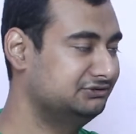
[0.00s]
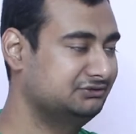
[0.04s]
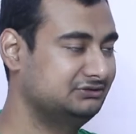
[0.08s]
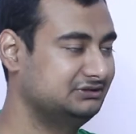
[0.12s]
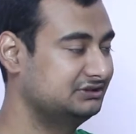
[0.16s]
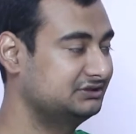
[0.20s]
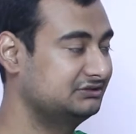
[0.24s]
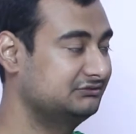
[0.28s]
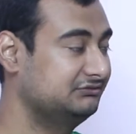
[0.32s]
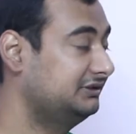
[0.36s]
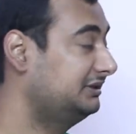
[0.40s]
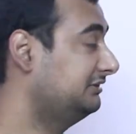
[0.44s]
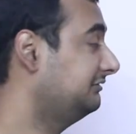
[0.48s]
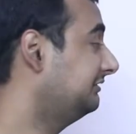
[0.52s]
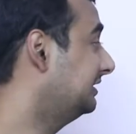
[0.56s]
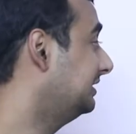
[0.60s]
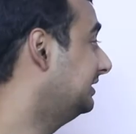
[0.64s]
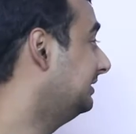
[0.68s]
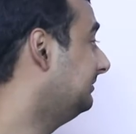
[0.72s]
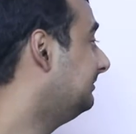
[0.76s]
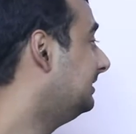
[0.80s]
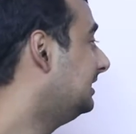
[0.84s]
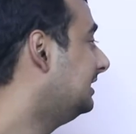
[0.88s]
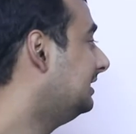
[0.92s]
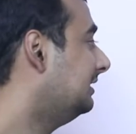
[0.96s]
i know this is a very weird
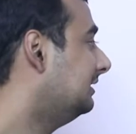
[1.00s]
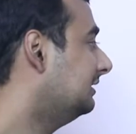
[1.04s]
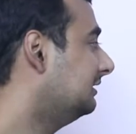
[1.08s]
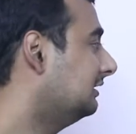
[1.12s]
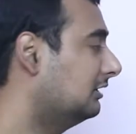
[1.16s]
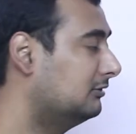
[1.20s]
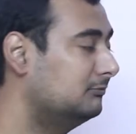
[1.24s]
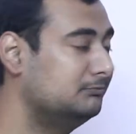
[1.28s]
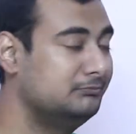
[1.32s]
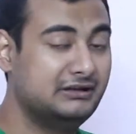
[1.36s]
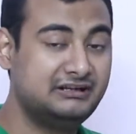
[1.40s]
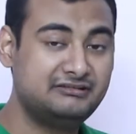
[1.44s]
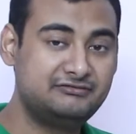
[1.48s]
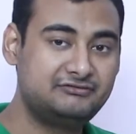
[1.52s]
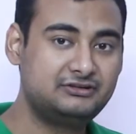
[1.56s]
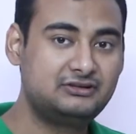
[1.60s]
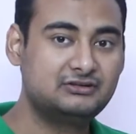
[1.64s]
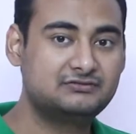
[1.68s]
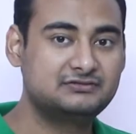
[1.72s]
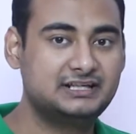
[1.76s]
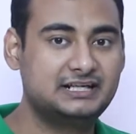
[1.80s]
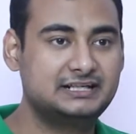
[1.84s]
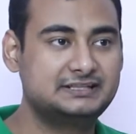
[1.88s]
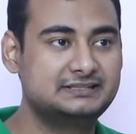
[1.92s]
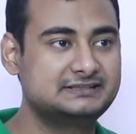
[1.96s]
name now benefit
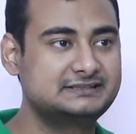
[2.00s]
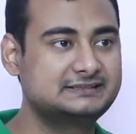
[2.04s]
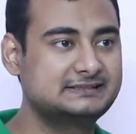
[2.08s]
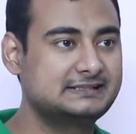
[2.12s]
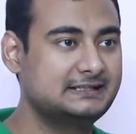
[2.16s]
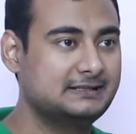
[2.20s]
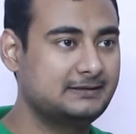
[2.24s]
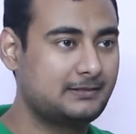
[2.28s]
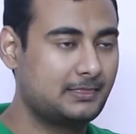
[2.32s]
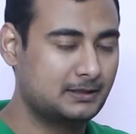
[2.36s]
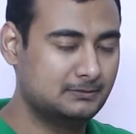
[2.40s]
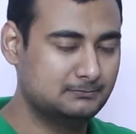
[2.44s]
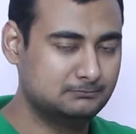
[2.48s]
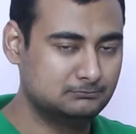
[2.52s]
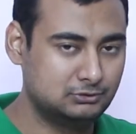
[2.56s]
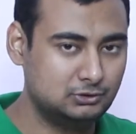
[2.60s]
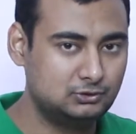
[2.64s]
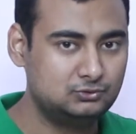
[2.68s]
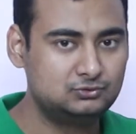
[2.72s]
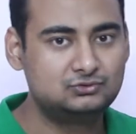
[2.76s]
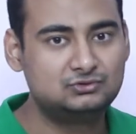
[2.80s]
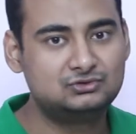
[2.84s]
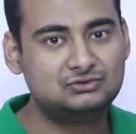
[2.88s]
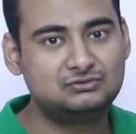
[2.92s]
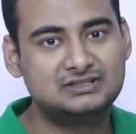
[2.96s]
of that is
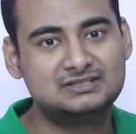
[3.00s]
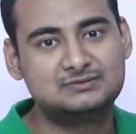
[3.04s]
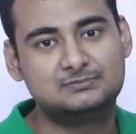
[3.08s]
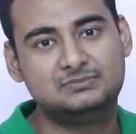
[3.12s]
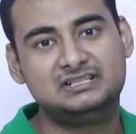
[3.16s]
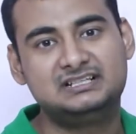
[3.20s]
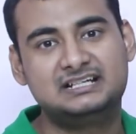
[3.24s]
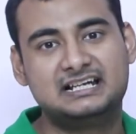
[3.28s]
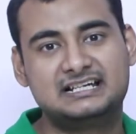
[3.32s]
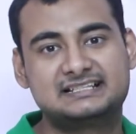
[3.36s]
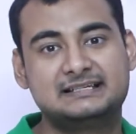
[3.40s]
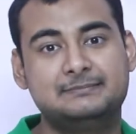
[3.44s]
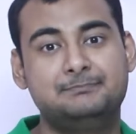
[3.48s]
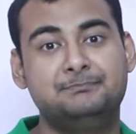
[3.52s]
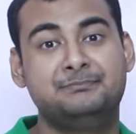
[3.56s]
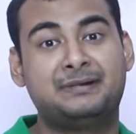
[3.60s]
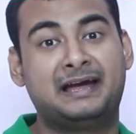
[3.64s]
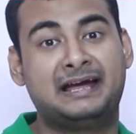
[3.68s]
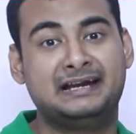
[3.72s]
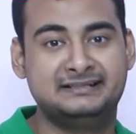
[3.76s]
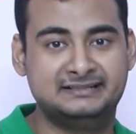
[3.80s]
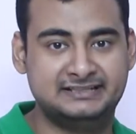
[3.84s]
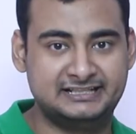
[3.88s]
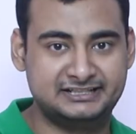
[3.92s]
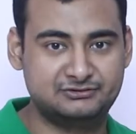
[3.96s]
Bluetooth was built as a
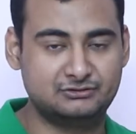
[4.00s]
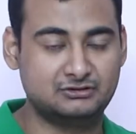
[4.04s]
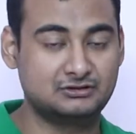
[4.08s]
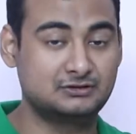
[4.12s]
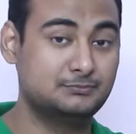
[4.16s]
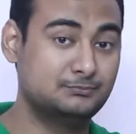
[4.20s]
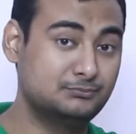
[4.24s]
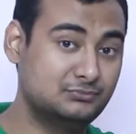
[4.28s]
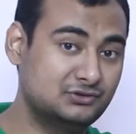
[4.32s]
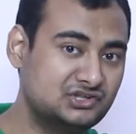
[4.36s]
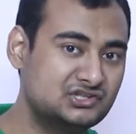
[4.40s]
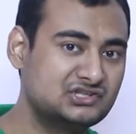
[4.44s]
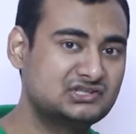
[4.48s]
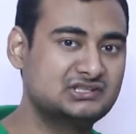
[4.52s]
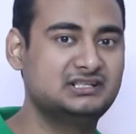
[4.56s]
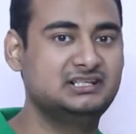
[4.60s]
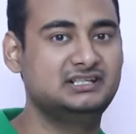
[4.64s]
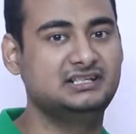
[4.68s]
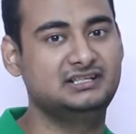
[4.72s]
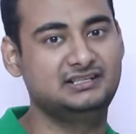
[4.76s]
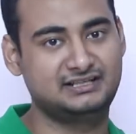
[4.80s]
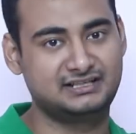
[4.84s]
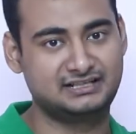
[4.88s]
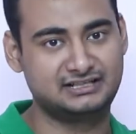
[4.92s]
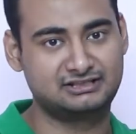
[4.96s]
PAN network,
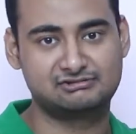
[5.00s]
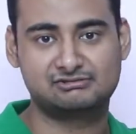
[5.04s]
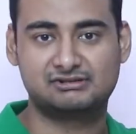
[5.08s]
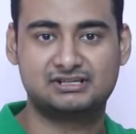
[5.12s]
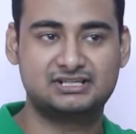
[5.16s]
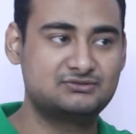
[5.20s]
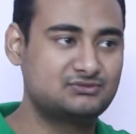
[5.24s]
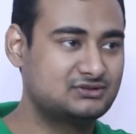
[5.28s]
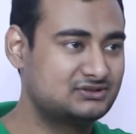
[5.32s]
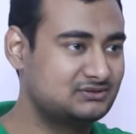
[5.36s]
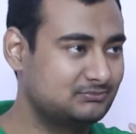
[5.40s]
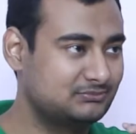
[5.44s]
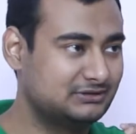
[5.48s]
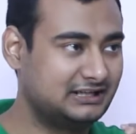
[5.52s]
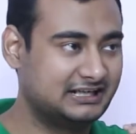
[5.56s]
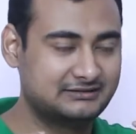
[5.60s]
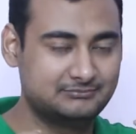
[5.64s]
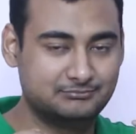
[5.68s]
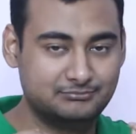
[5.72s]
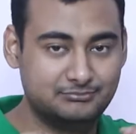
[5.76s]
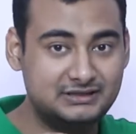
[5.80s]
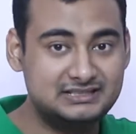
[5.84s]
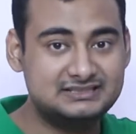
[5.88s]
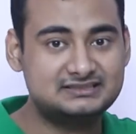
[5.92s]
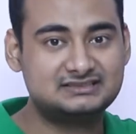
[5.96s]
personal area network. It was
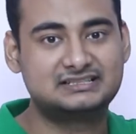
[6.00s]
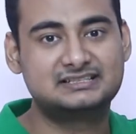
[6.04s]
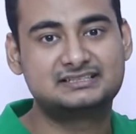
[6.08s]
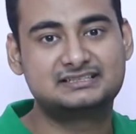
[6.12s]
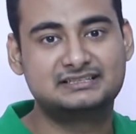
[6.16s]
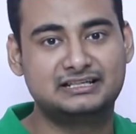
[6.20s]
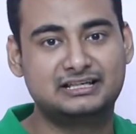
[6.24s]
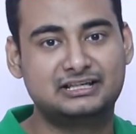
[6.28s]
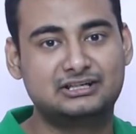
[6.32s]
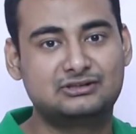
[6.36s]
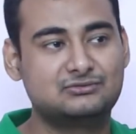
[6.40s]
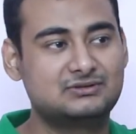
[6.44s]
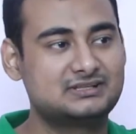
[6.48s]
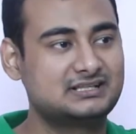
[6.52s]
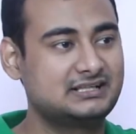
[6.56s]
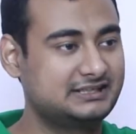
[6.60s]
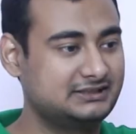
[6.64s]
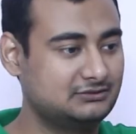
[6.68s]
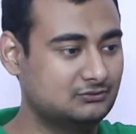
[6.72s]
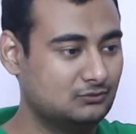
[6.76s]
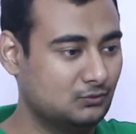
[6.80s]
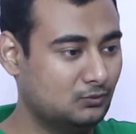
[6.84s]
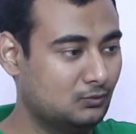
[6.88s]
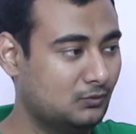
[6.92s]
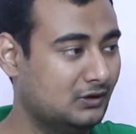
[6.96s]
like best case scenario was
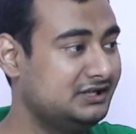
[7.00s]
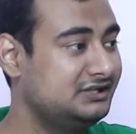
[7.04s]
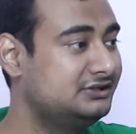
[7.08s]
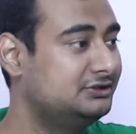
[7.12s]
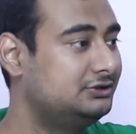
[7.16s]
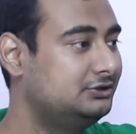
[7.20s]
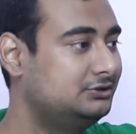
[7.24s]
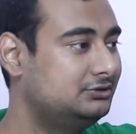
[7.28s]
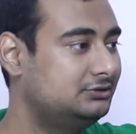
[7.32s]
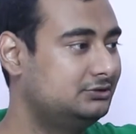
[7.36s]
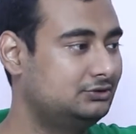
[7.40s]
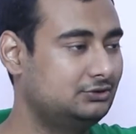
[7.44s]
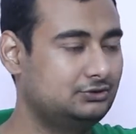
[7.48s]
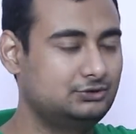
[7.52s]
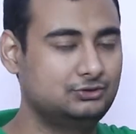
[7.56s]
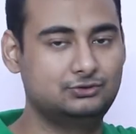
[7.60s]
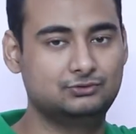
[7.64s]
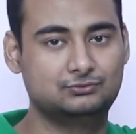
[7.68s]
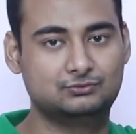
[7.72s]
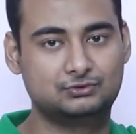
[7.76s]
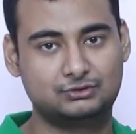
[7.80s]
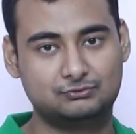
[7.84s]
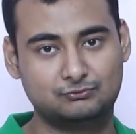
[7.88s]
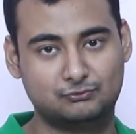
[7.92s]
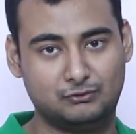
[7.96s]
like one
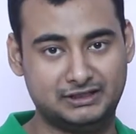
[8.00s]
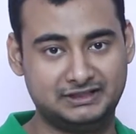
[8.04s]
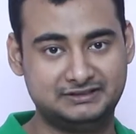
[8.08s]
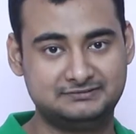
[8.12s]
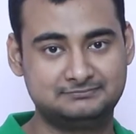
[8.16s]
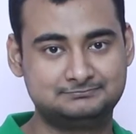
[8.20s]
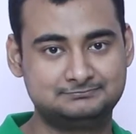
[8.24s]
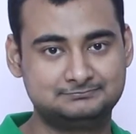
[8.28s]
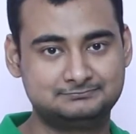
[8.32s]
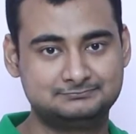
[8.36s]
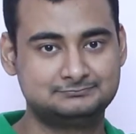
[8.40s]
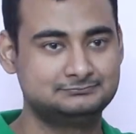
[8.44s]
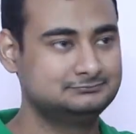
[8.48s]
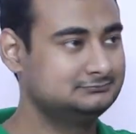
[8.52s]
to one.